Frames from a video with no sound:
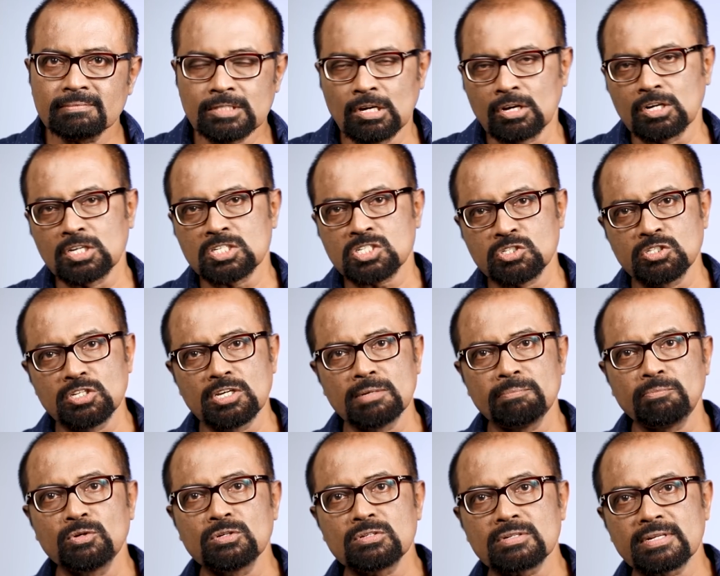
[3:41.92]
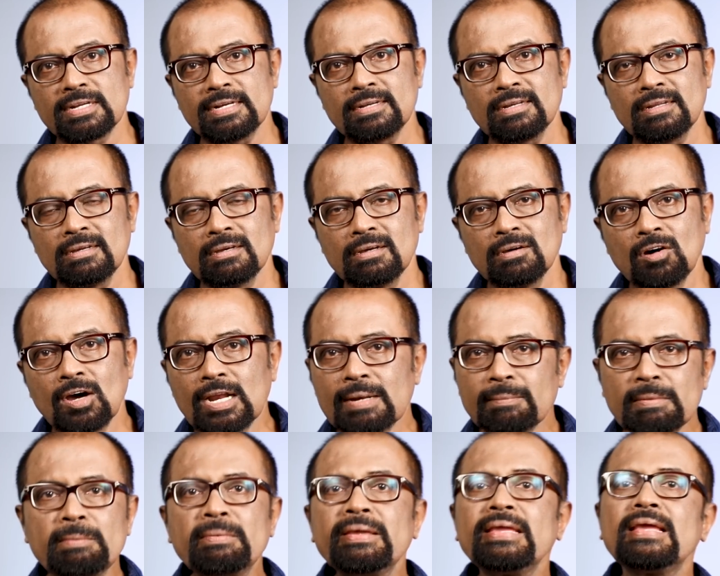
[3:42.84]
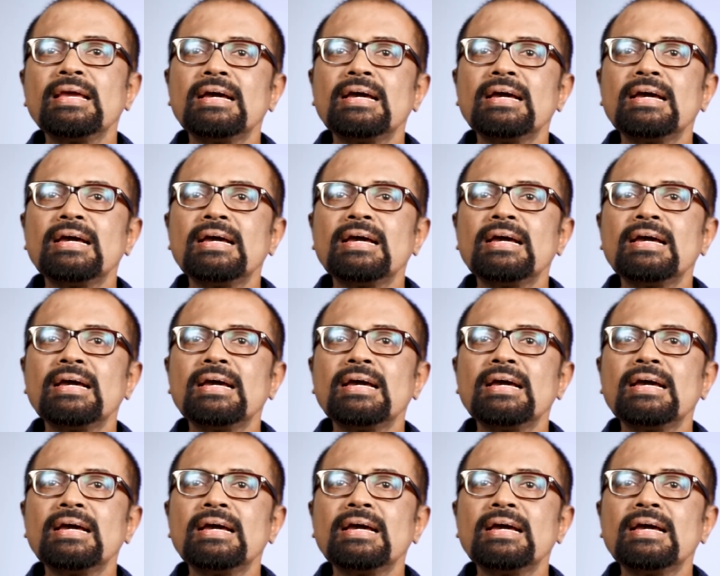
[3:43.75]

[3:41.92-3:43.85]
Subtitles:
or a studio portrait or maybe